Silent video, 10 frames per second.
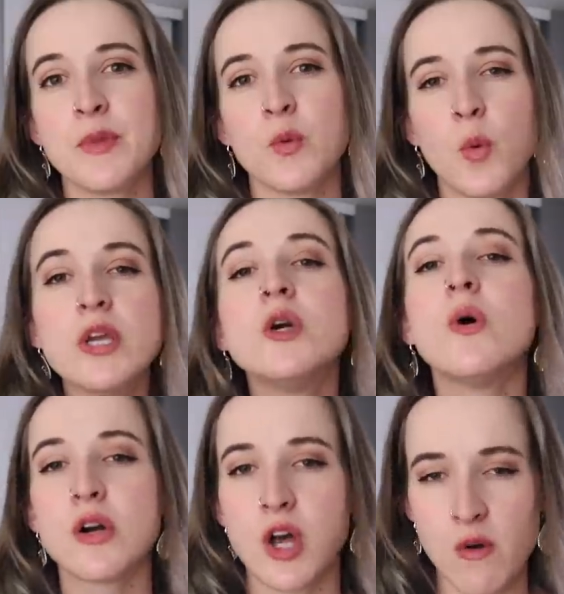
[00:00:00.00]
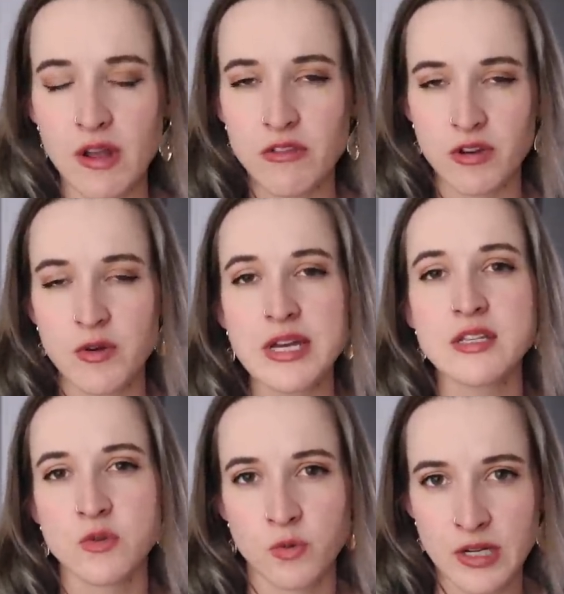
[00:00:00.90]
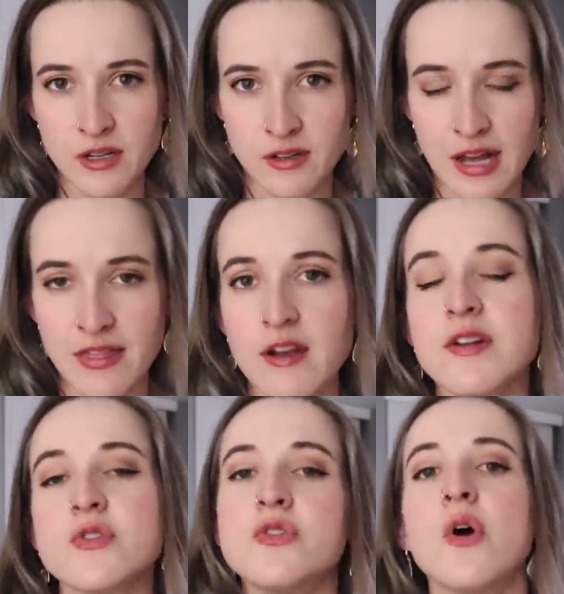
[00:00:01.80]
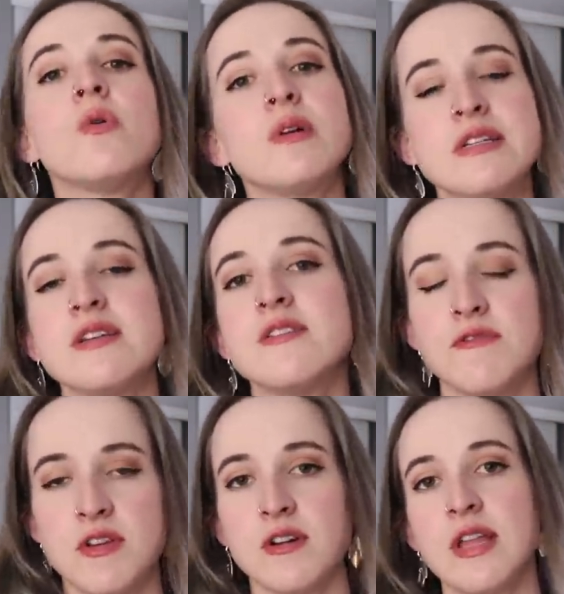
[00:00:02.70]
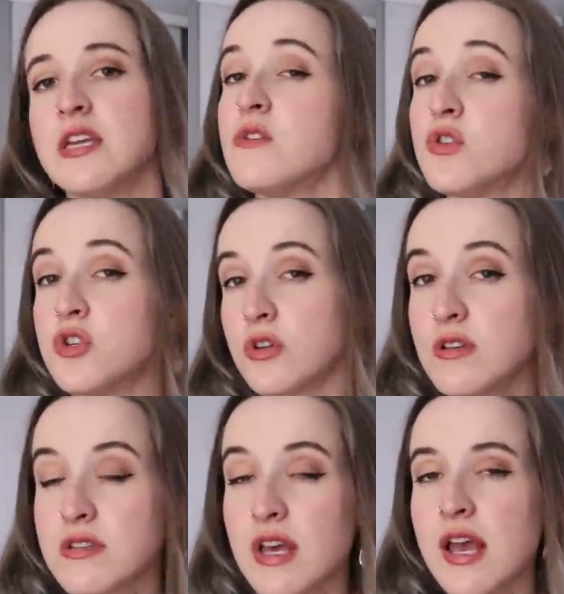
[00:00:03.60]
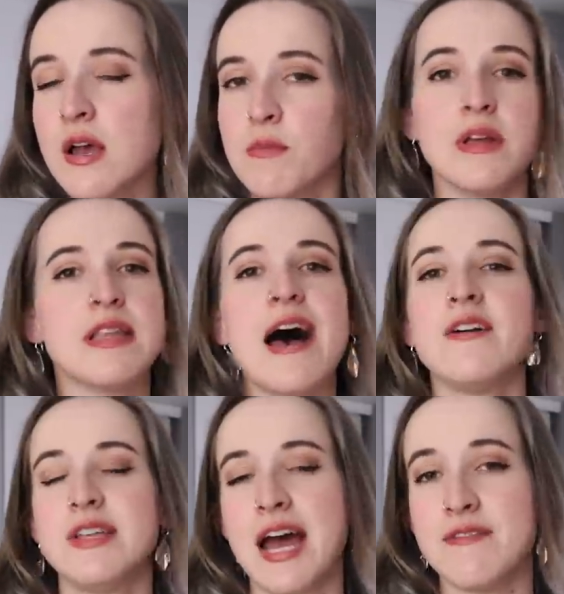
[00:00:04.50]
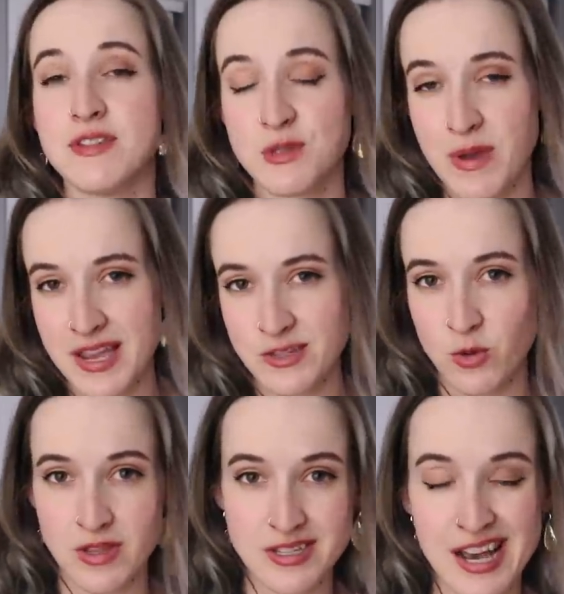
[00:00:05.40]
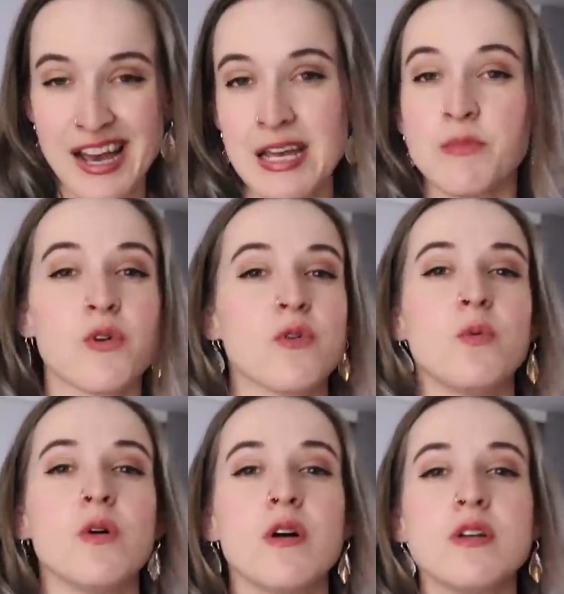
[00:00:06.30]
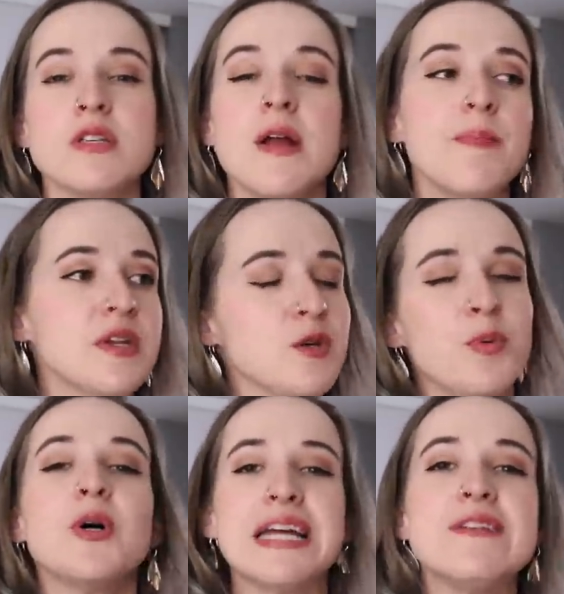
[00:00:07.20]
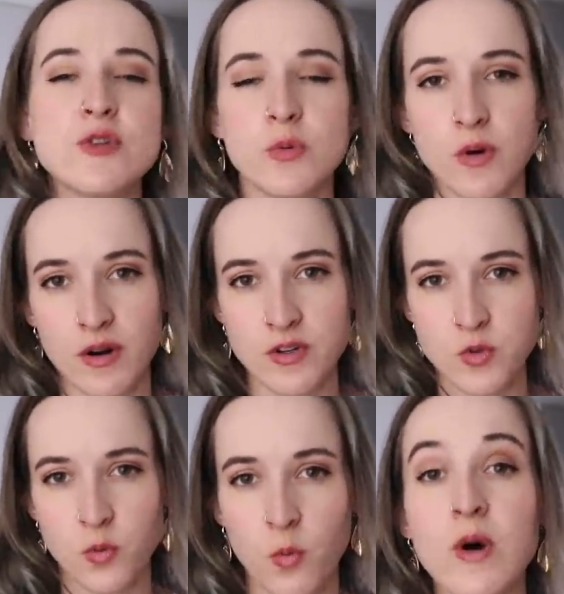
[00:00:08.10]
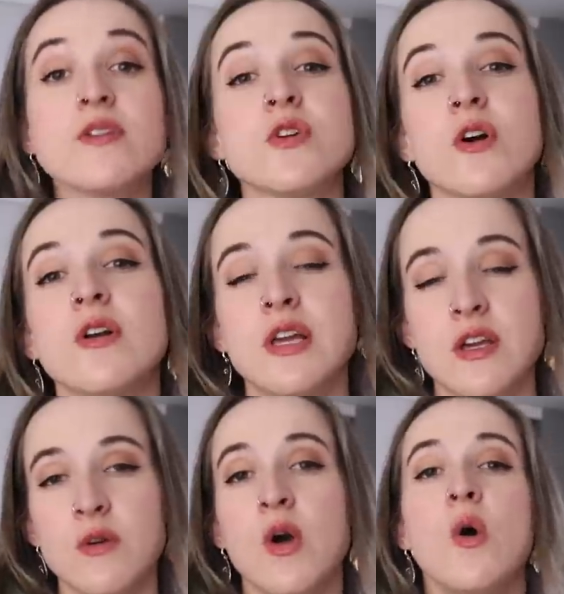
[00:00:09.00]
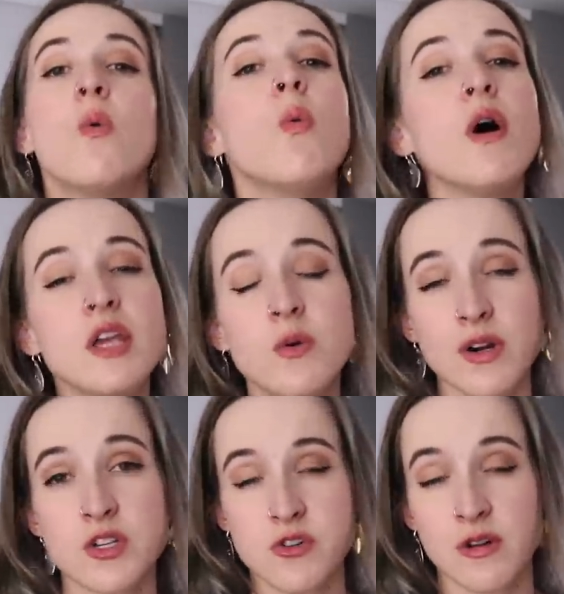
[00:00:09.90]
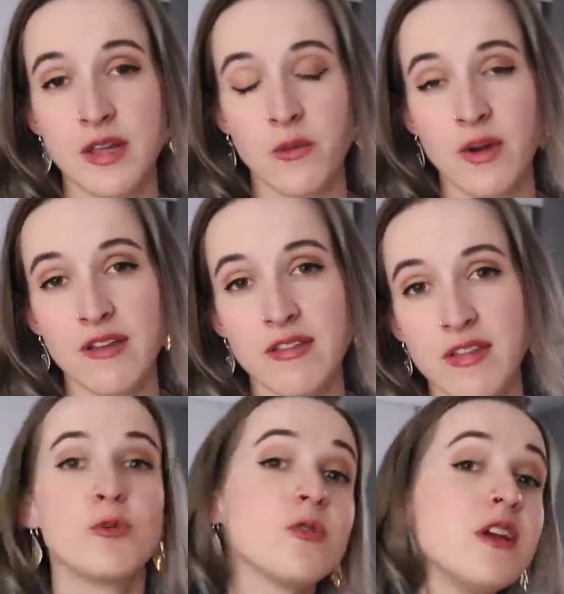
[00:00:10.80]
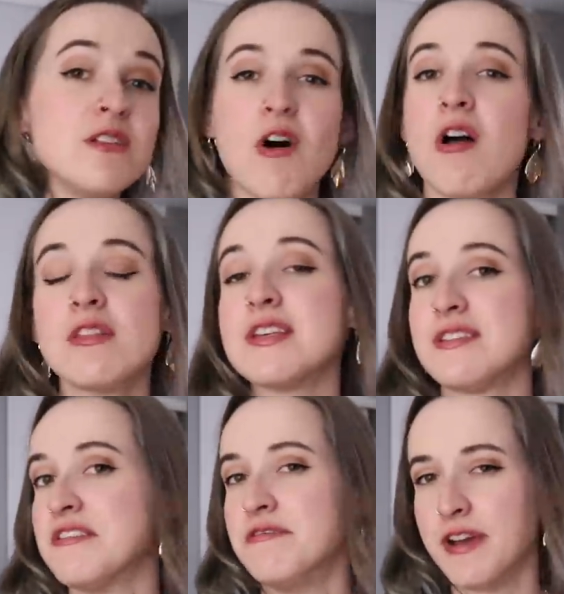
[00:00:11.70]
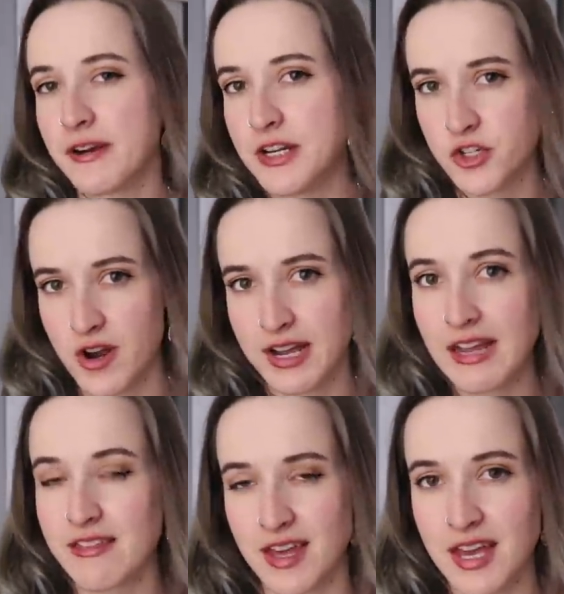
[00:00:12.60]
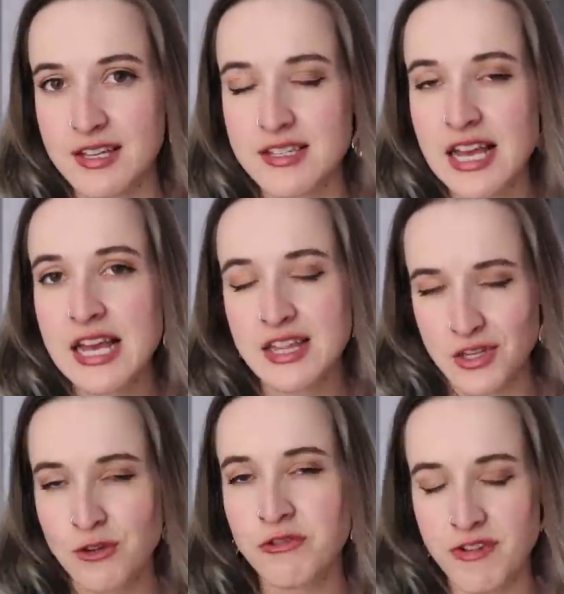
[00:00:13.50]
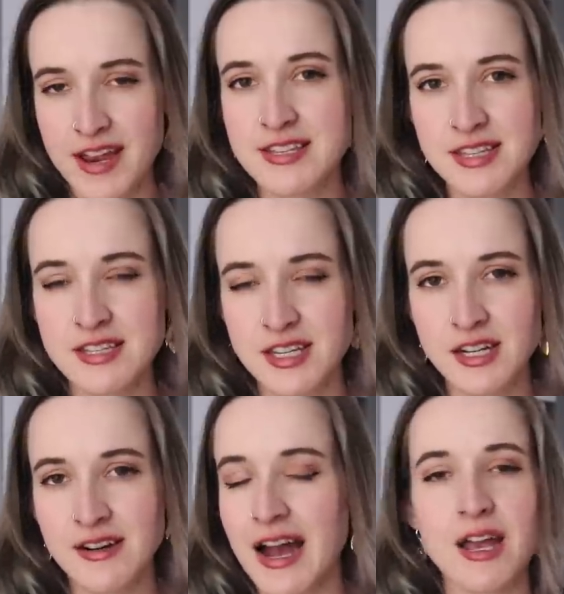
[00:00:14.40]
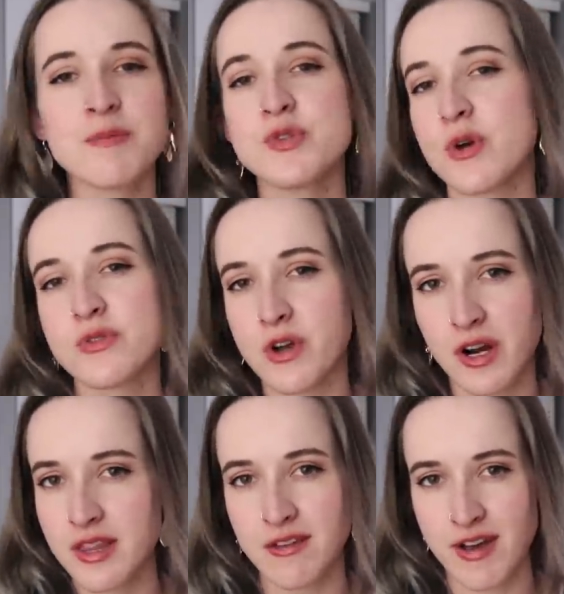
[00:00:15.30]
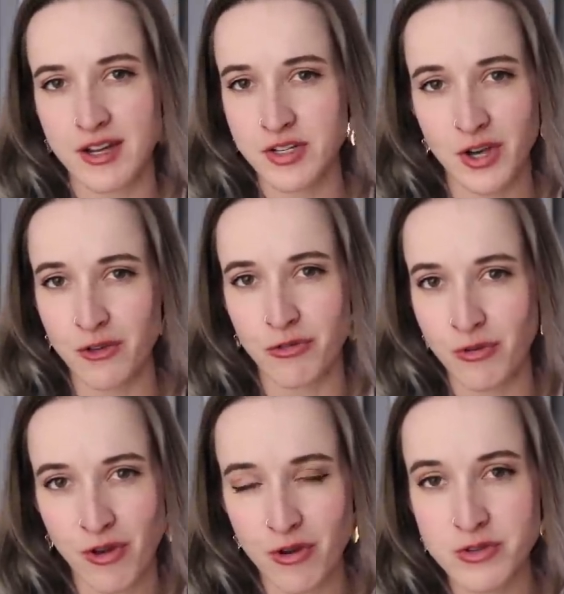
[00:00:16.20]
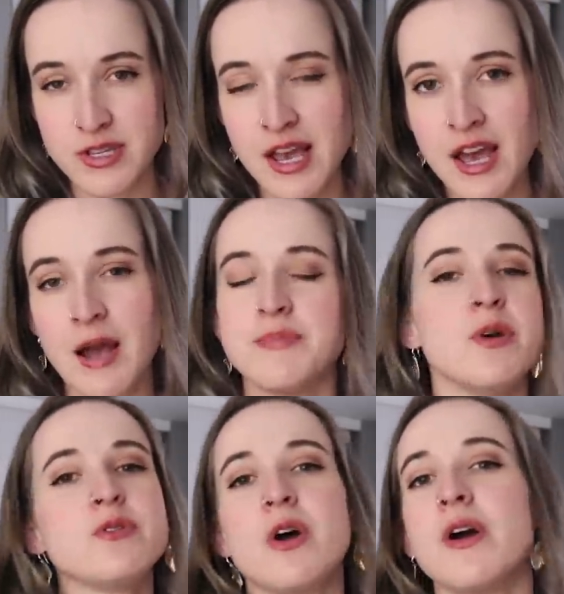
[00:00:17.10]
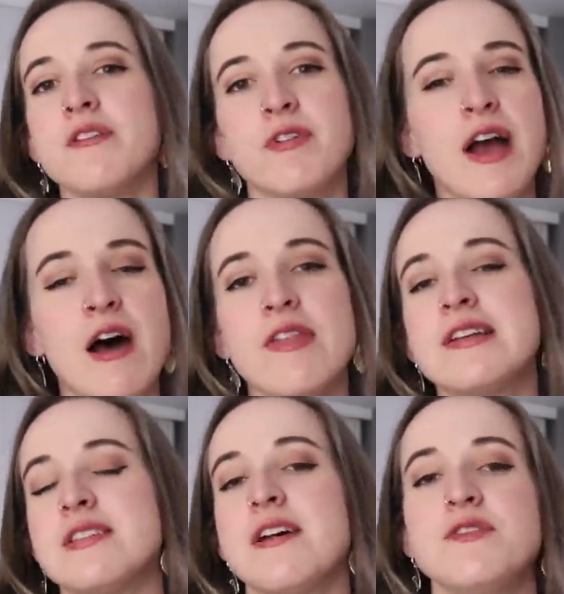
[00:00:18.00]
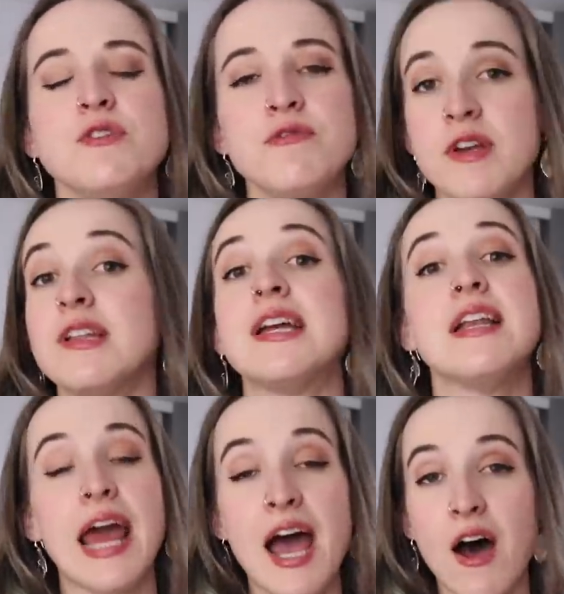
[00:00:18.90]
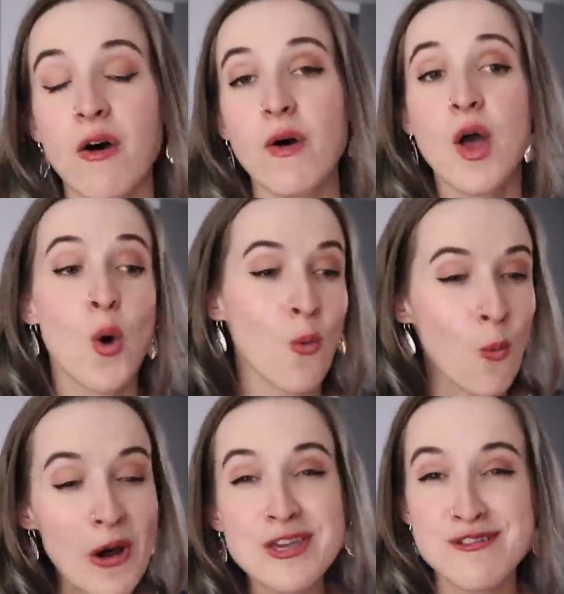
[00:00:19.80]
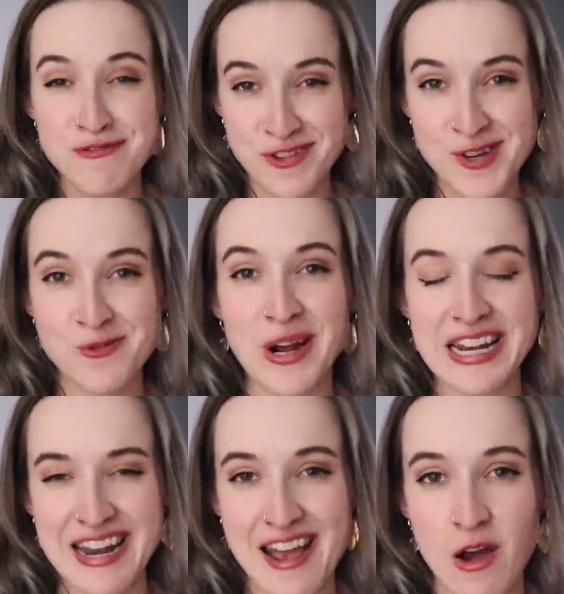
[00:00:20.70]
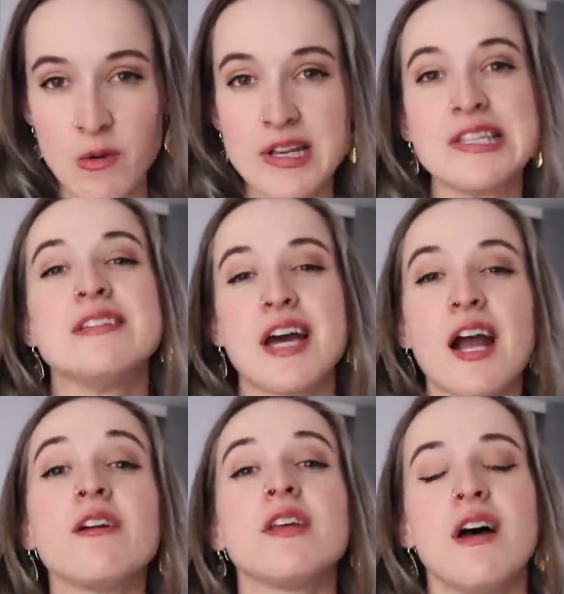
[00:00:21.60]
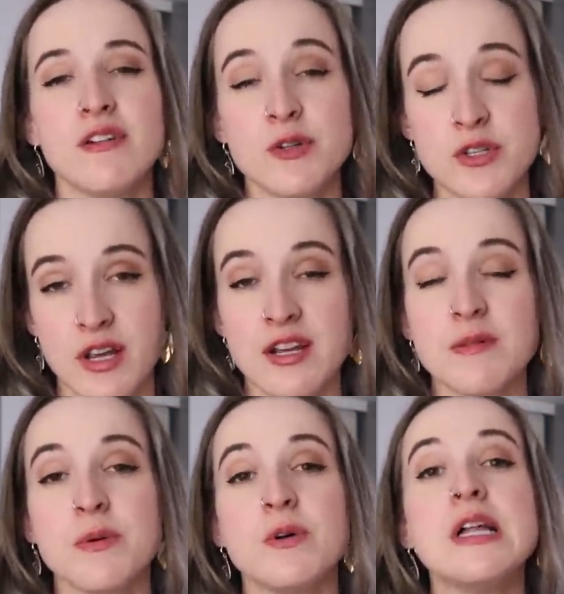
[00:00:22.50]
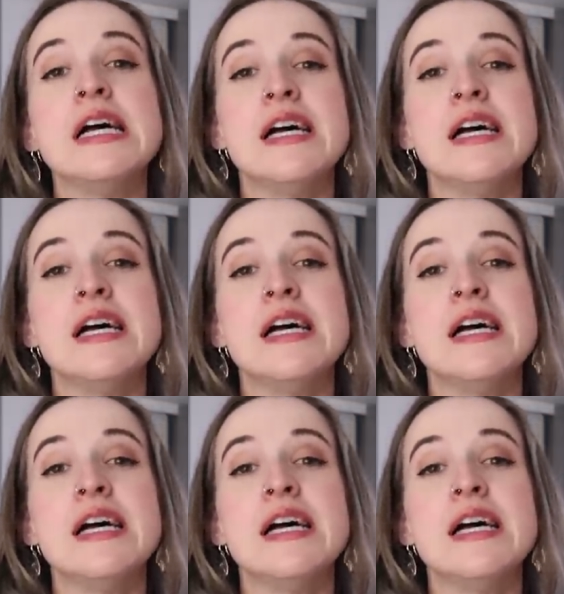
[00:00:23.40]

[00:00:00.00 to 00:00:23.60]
what you are going through is real and there is no reason to feel like you shouldn't be allowed to have the space or the time or the words to put into words what is hurting you, what you are struggling with. For the long list of very trying things that you've faced this year, I am so sorry that you've had to go through those. I'm so sorry for how that has left you feeling now. What you feel right now is entirely understandable